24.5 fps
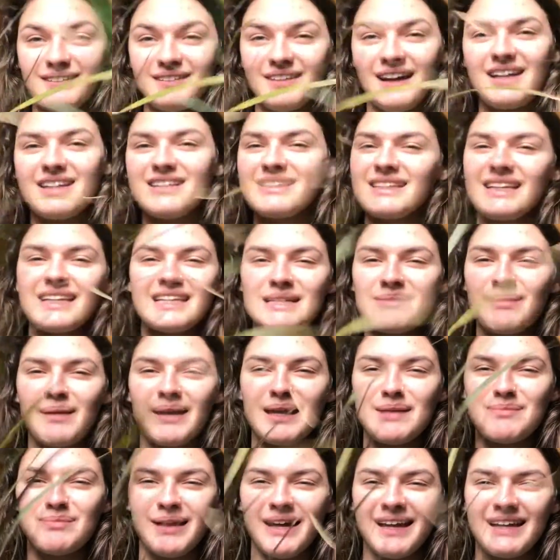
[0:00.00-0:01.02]
I just like
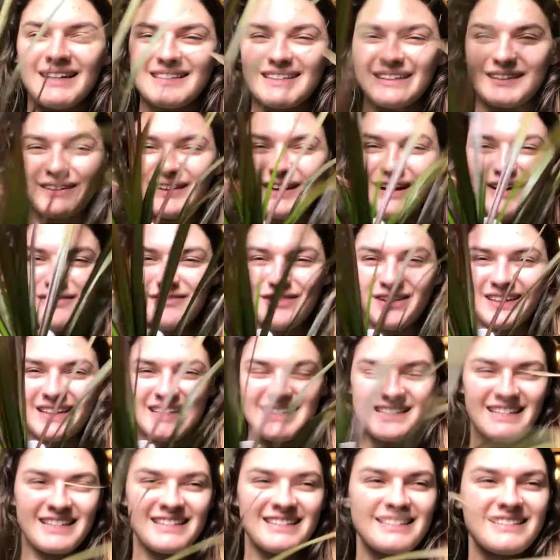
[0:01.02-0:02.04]
spiky plants. Like, look how fun
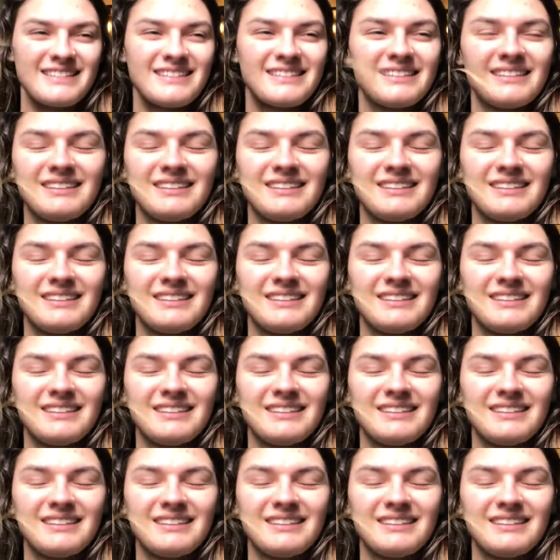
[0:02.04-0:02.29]
this is.